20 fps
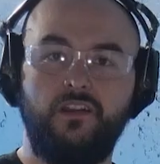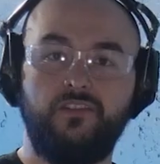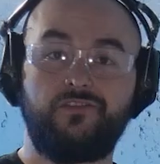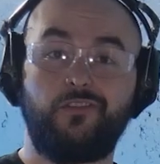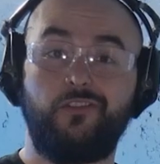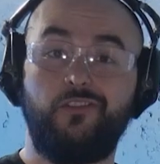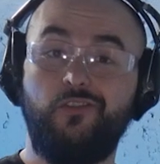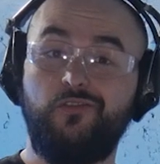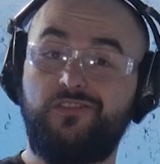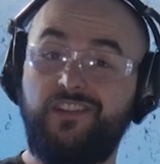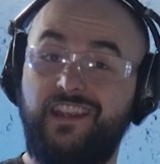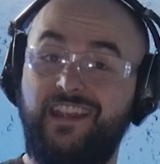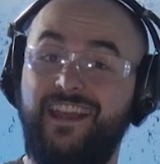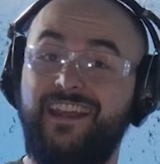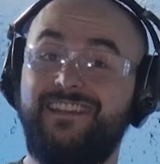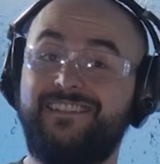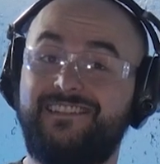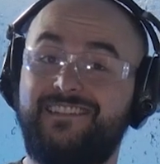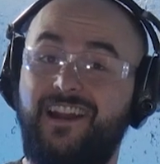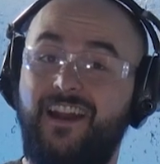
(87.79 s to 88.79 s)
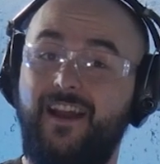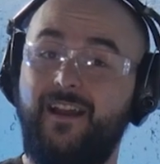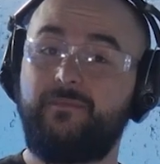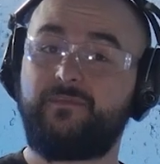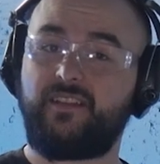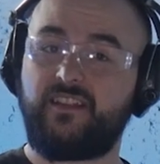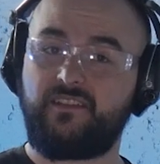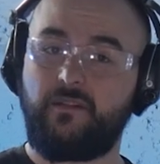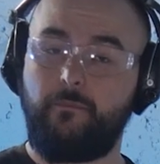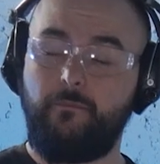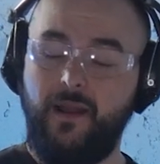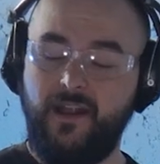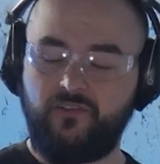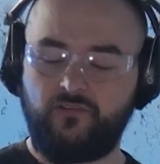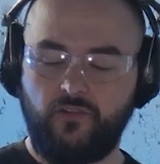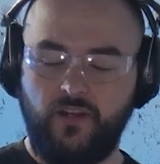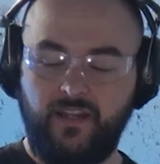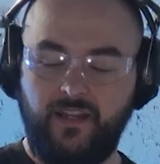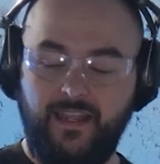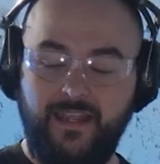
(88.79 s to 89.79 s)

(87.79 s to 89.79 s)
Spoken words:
So using his times as a metric,